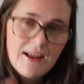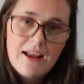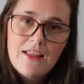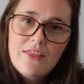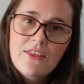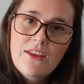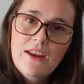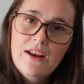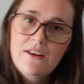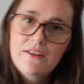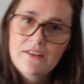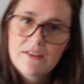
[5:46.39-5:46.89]
And
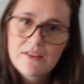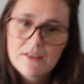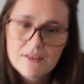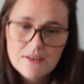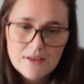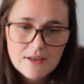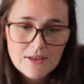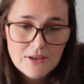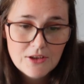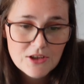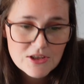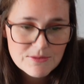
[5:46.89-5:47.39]
then
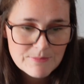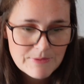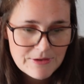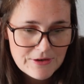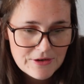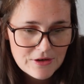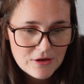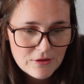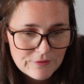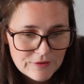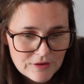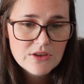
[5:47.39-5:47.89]
I lost my
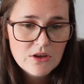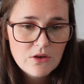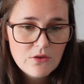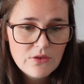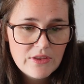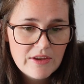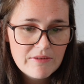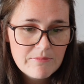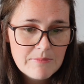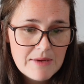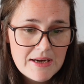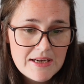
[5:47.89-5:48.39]
nerve. So
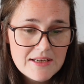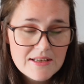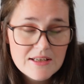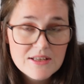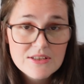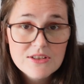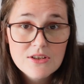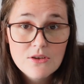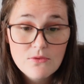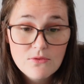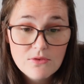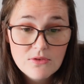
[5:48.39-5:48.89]
they've made it
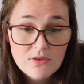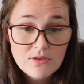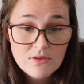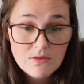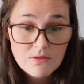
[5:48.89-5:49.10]
so